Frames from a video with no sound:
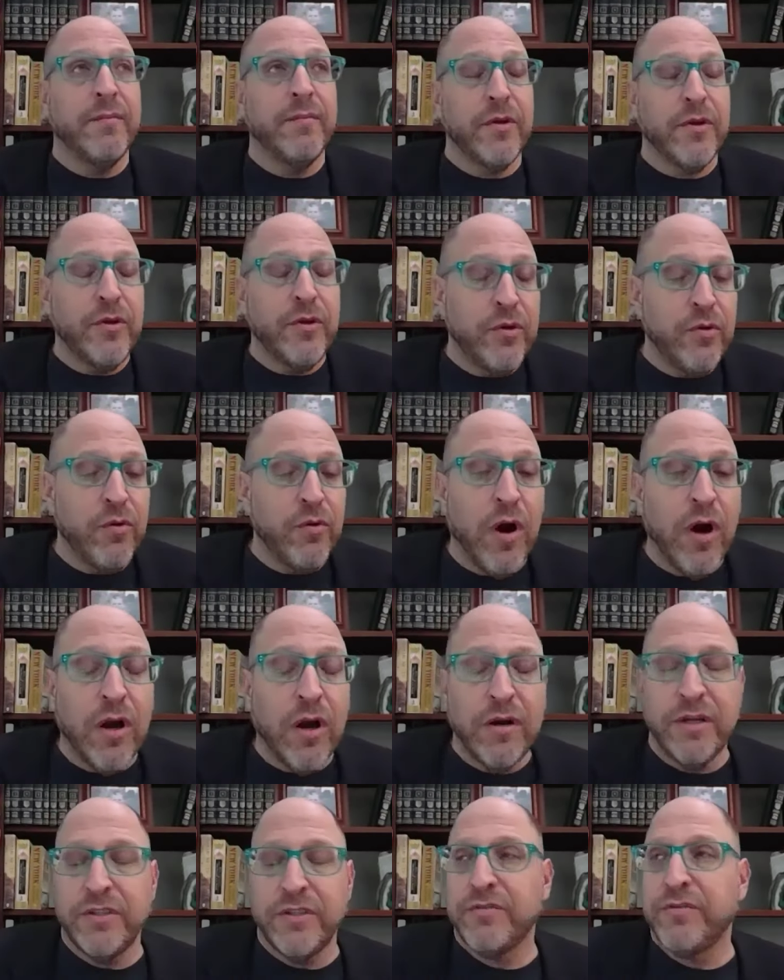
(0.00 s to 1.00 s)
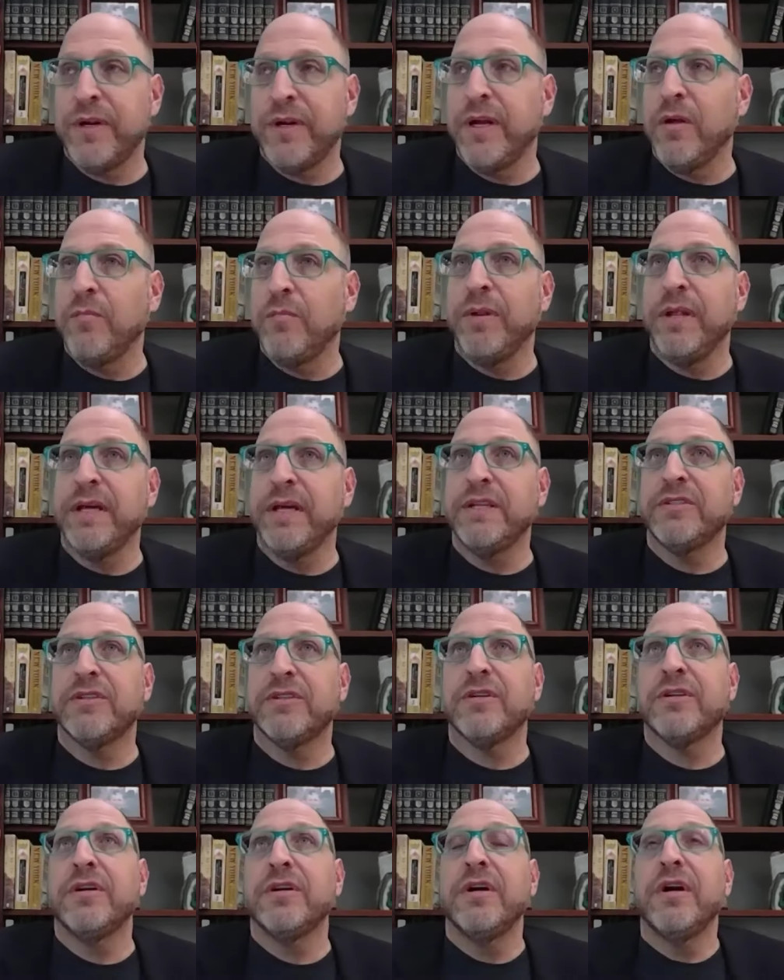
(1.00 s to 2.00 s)
You are a
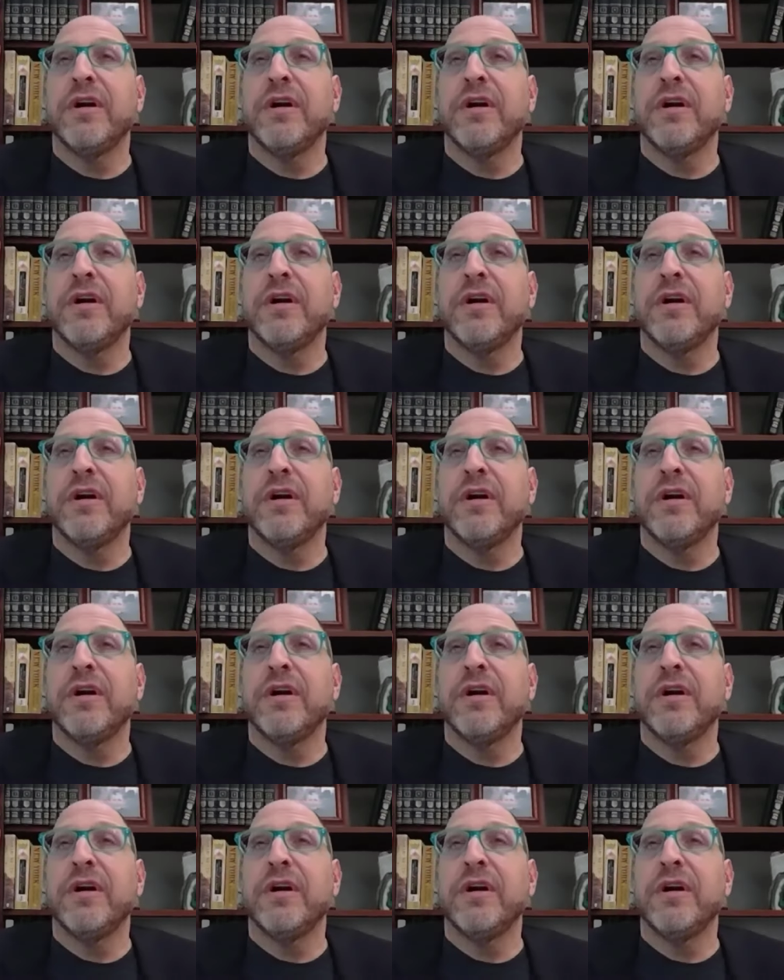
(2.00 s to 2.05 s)
trailblazer.